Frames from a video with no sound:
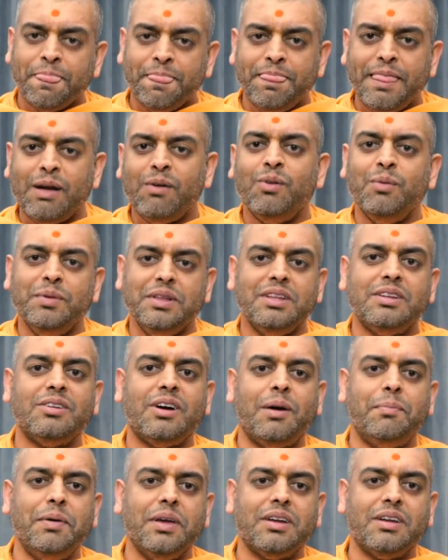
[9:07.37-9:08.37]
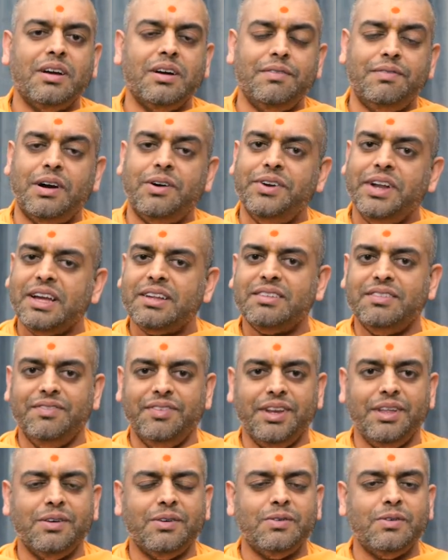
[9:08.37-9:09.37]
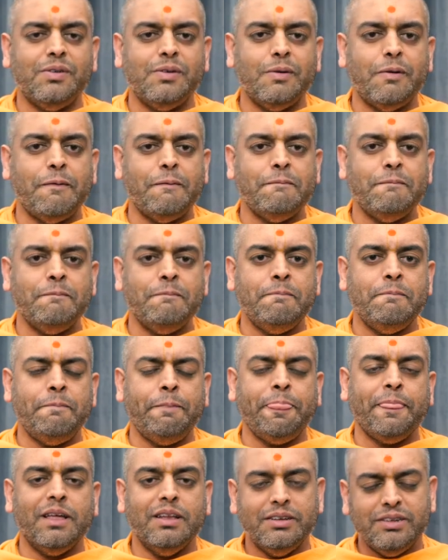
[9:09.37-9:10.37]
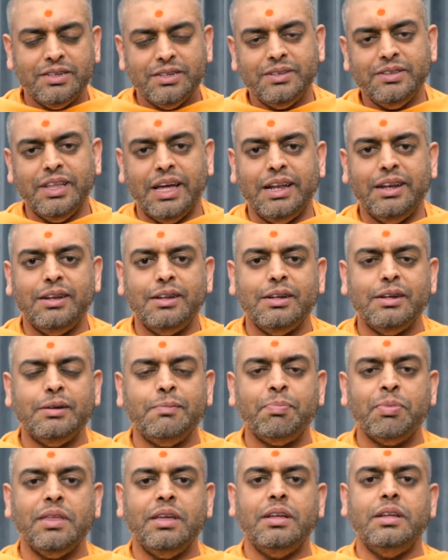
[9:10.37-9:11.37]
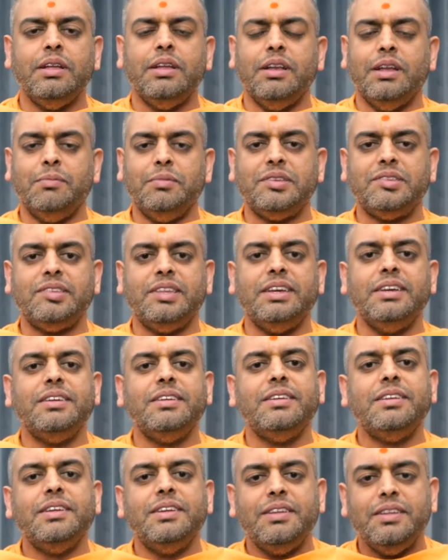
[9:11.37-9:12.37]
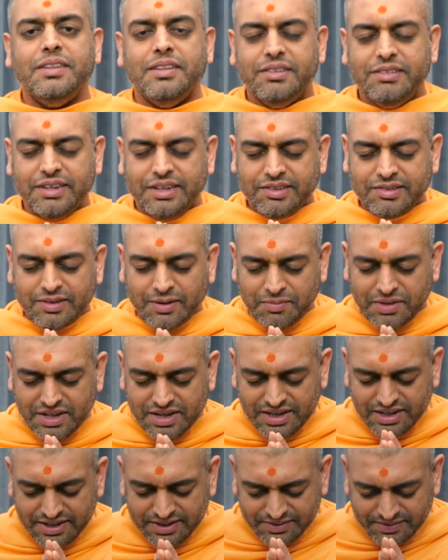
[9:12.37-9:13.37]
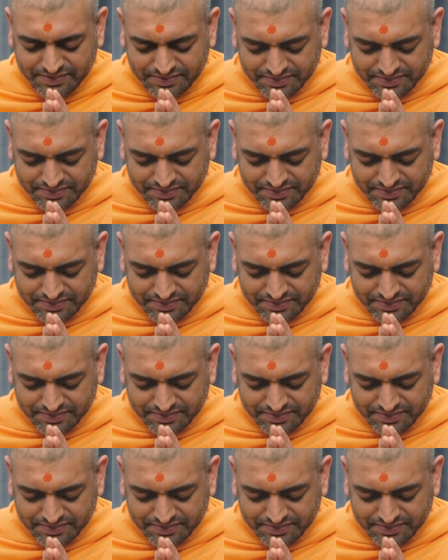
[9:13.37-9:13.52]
That will be the topic of our next video. Until then, Namaste, Jai Swaminarayan.